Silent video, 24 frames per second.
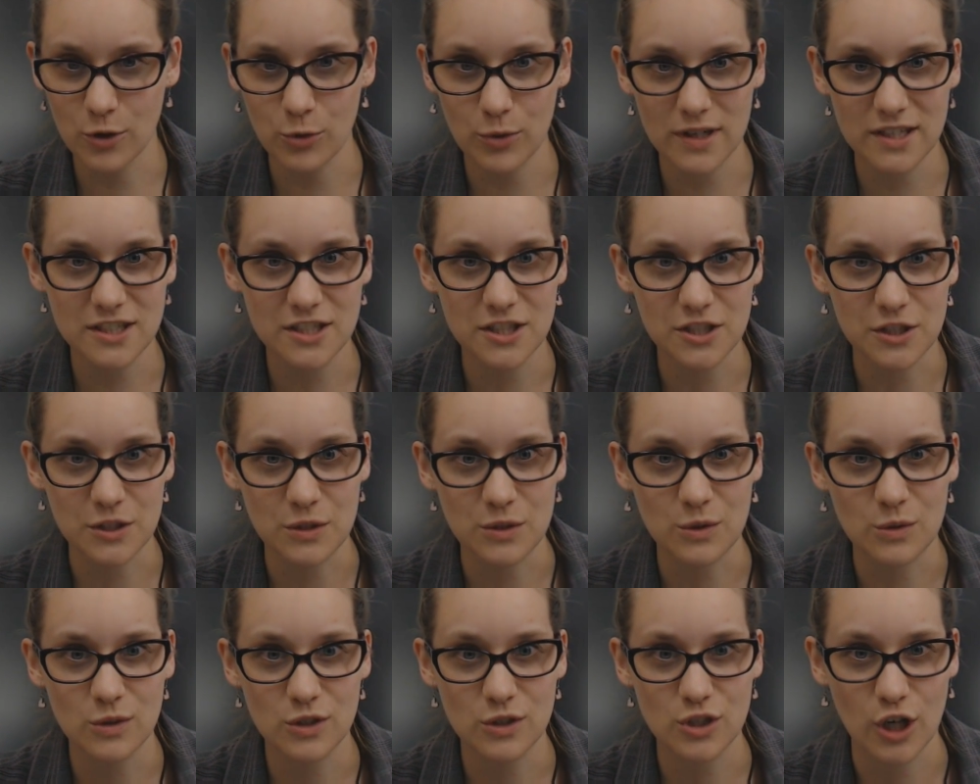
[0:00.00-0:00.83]
going
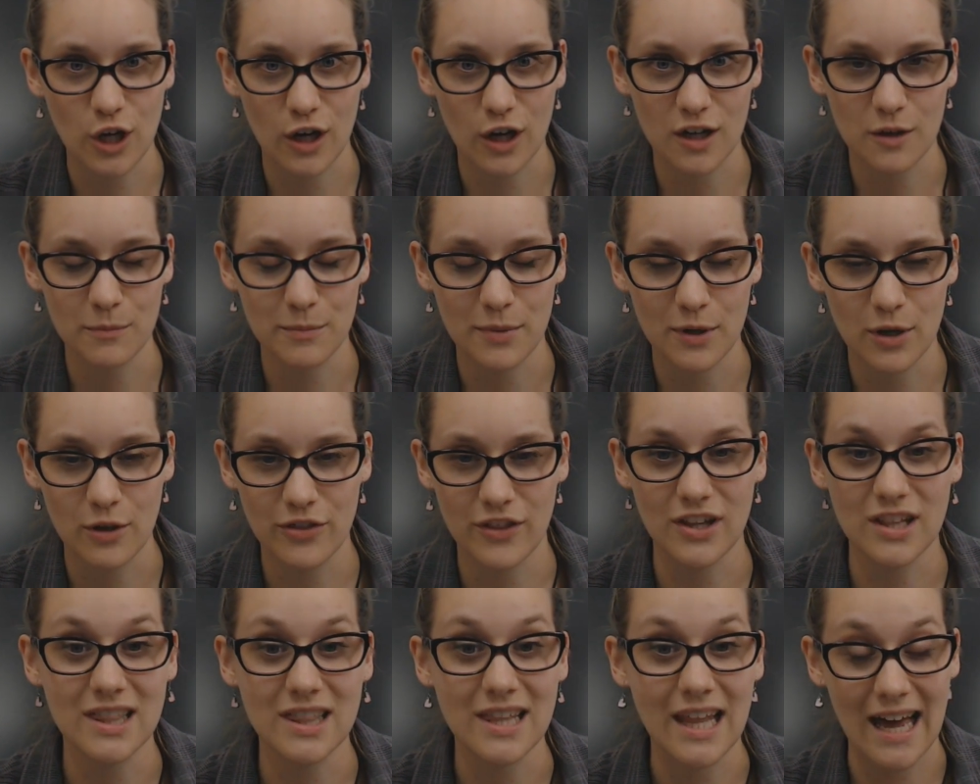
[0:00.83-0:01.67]
to talk
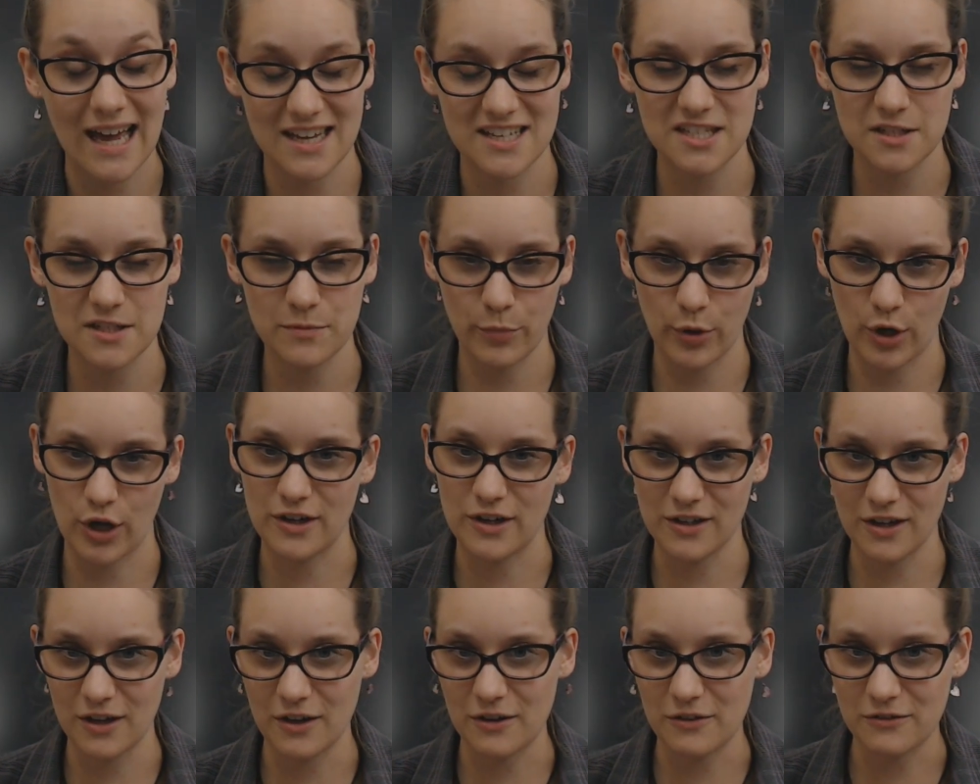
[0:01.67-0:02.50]
about the last
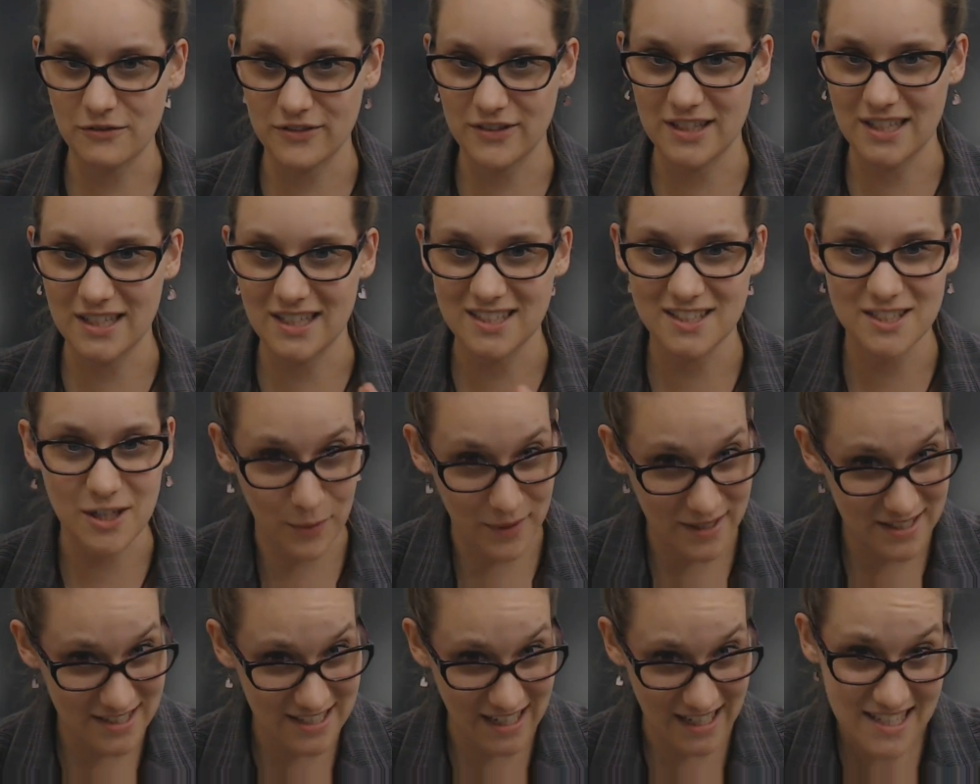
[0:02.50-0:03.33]
part of the
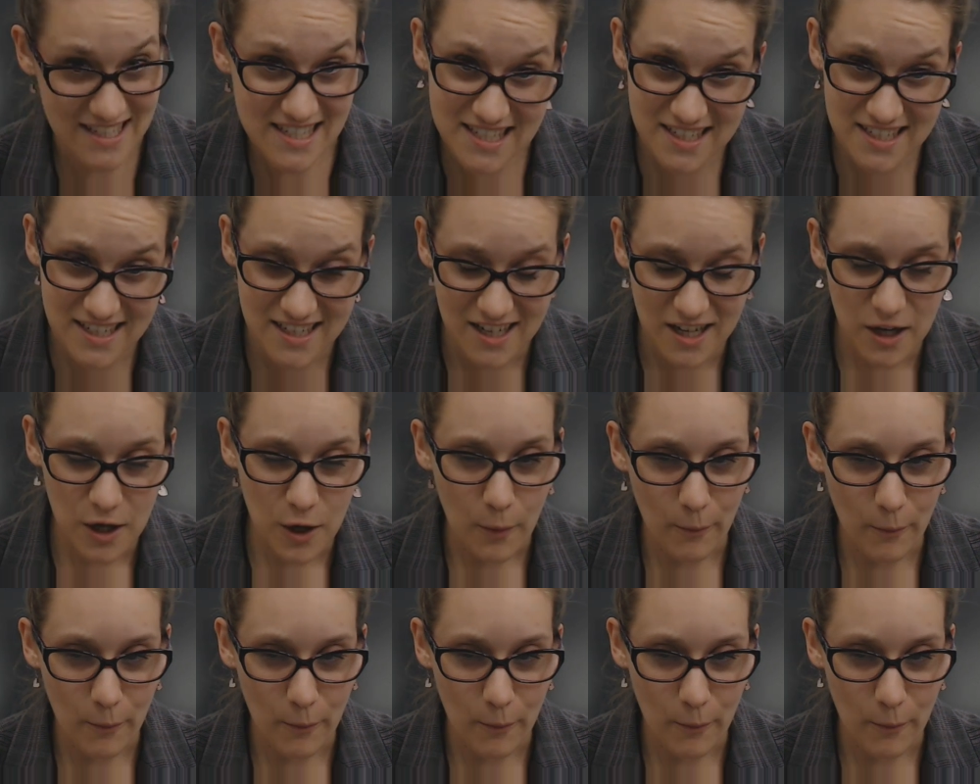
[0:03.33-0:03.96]
TOEIC test,